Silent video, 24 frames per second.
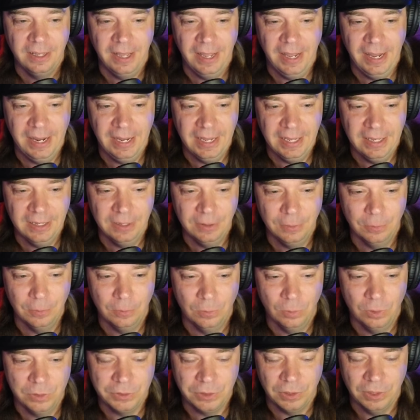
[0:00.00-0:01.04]
and
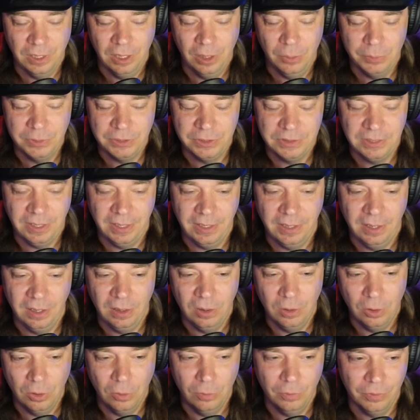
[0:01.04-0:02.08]
wants her help, and she's like,
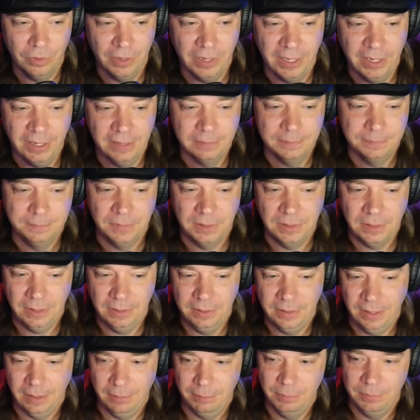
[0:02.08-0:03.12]
oh, forget it,
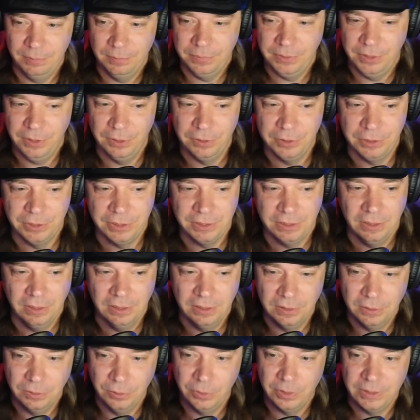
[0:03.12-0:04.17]
you're just a
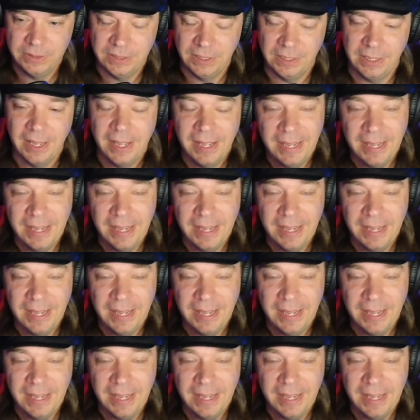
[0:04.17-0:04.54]
lunatic.